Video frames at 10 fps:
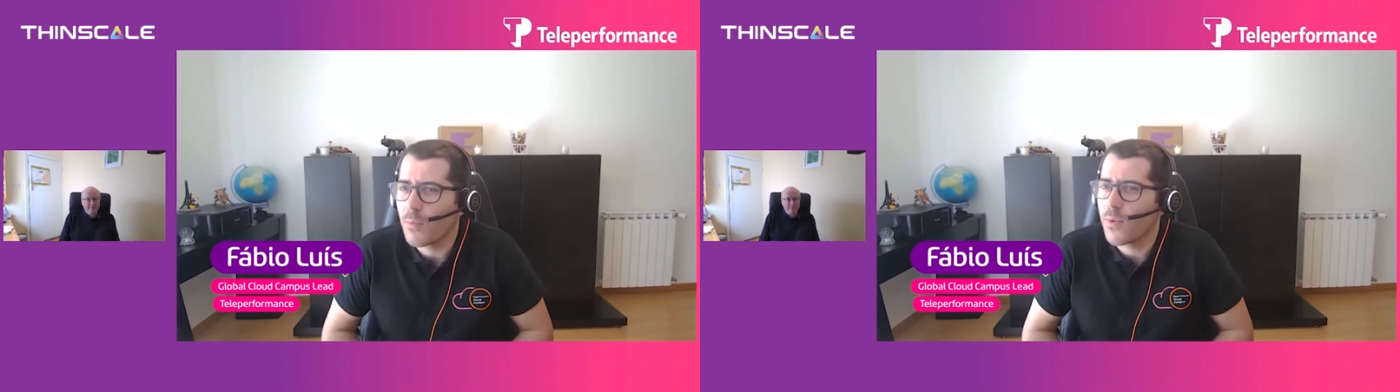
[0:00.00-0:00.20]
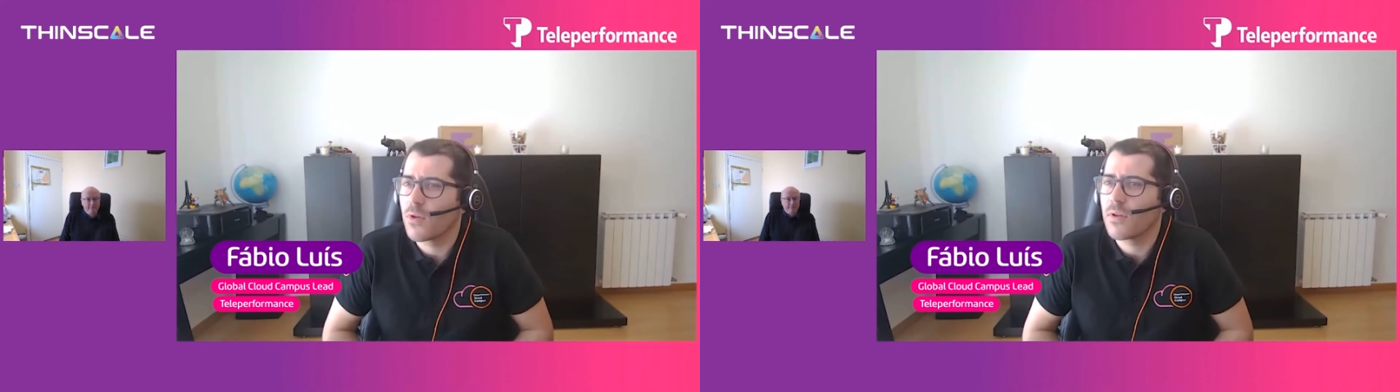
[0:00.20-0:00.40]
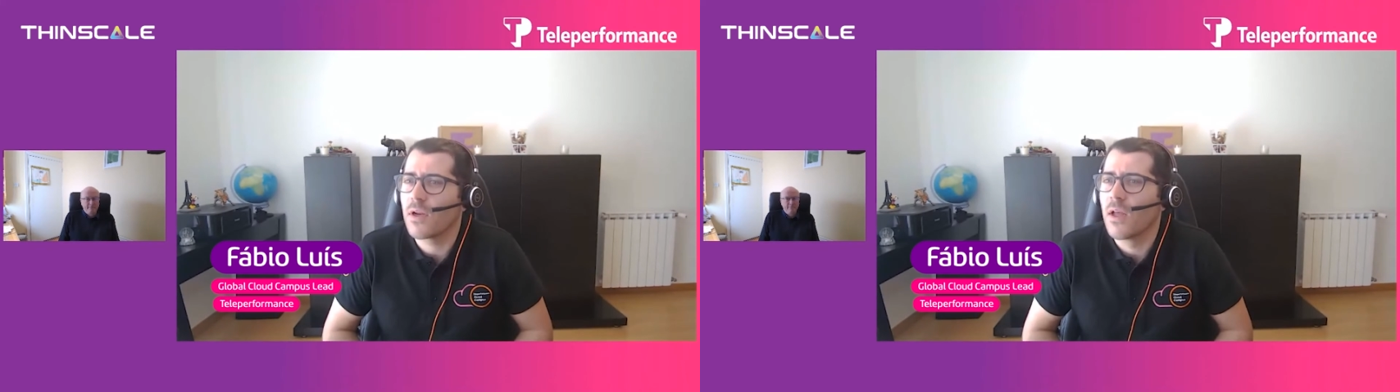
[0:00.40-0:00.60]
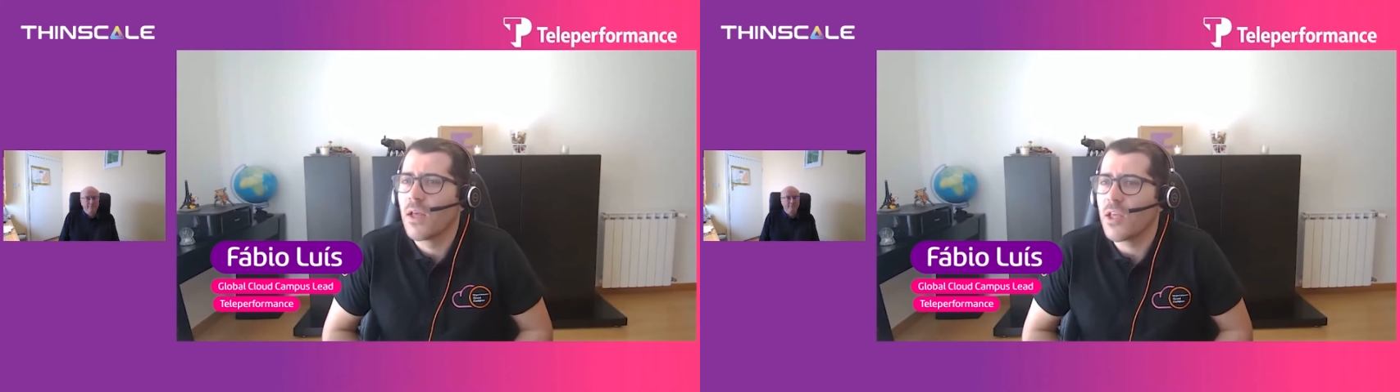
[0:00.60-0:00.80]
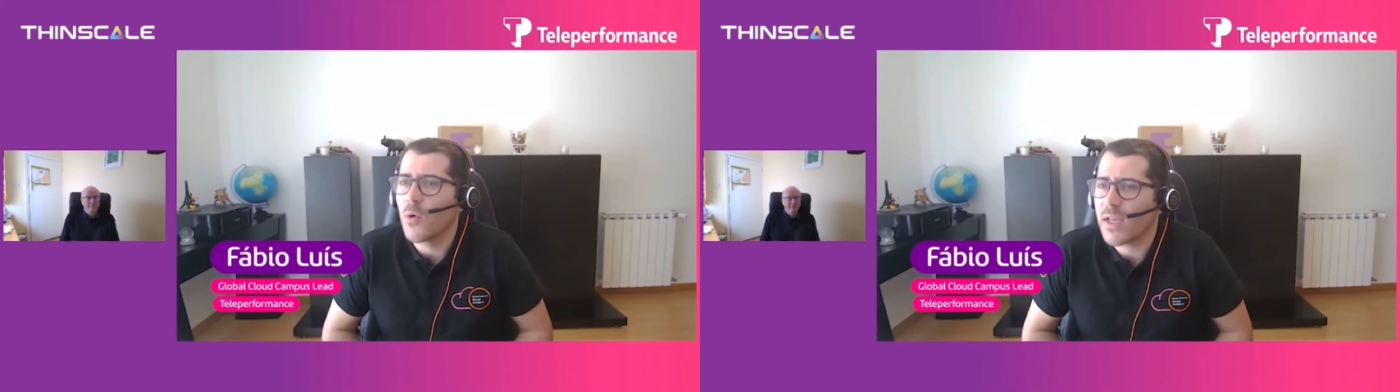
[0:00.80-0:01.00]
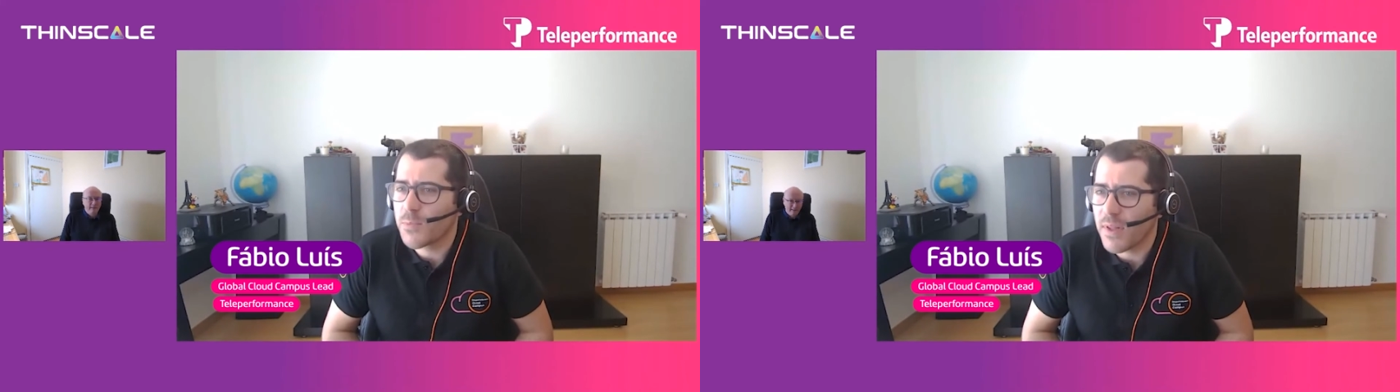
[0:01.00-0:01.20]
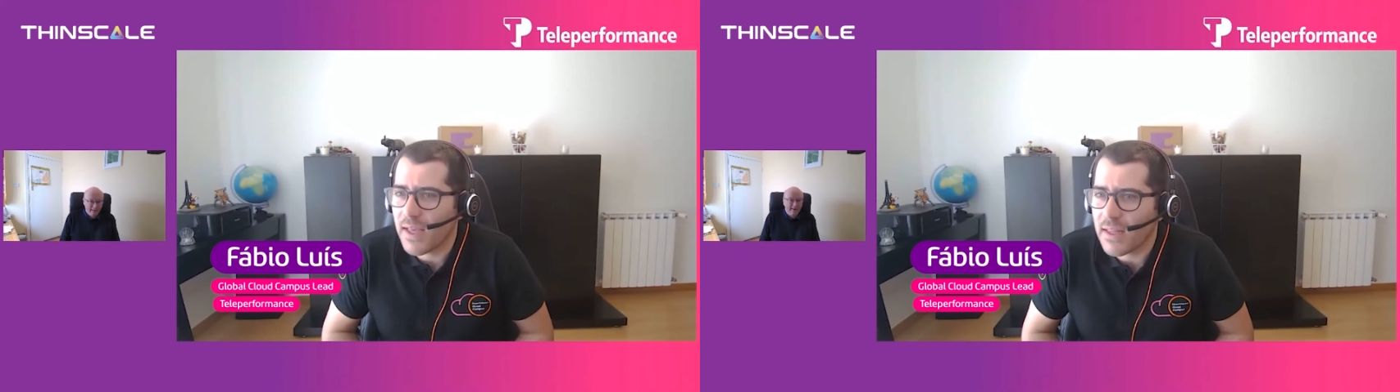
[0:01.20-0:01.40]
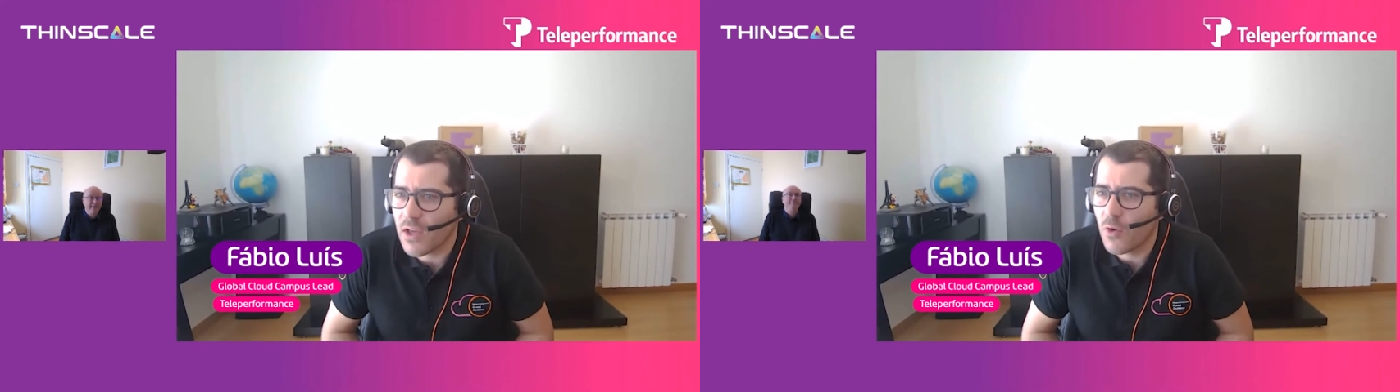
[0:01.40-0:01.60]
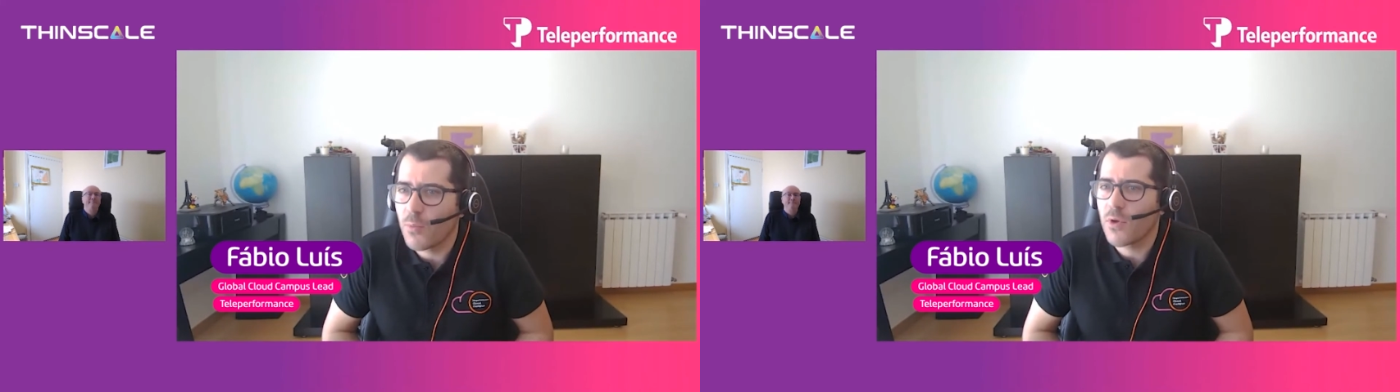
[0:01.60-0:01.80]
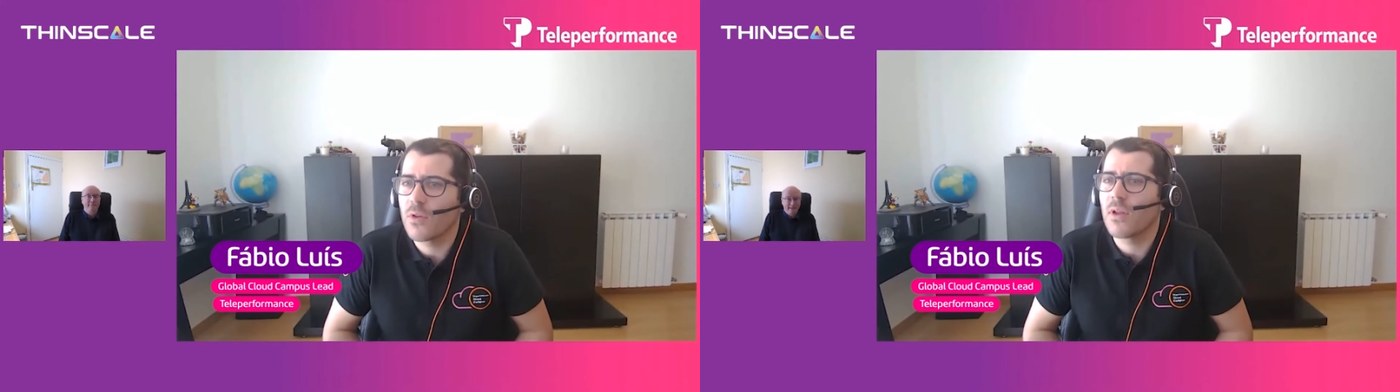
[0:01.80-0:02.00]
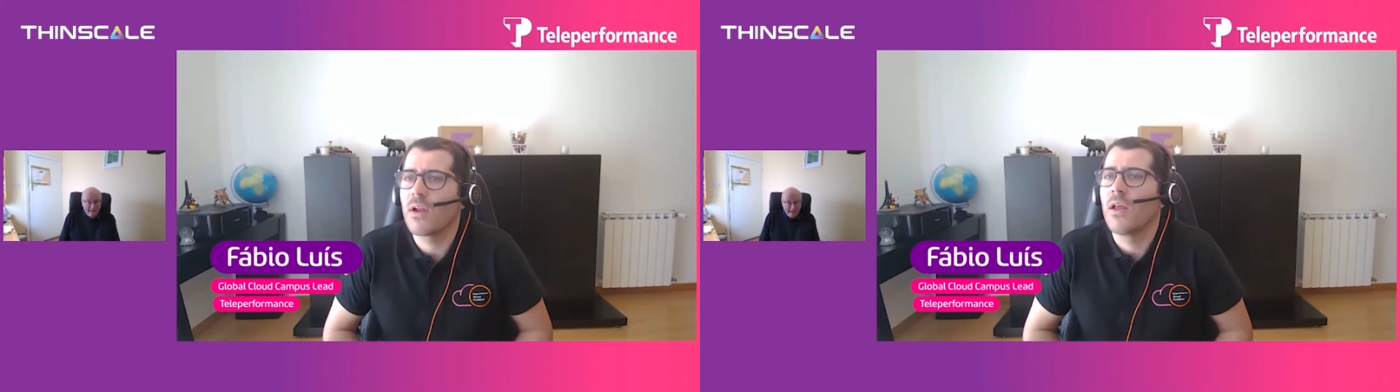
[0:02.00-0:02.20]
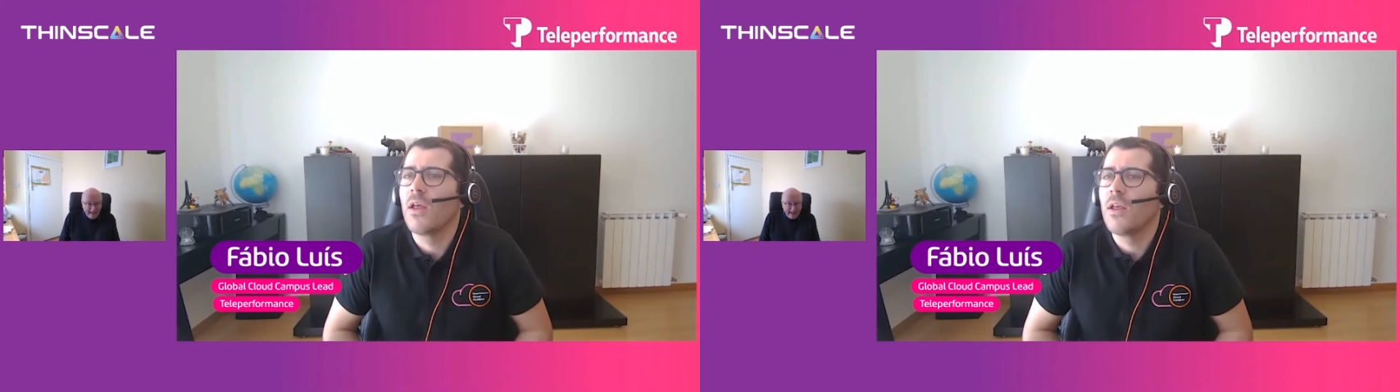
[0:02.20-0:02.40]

the computer, you expedite the computer,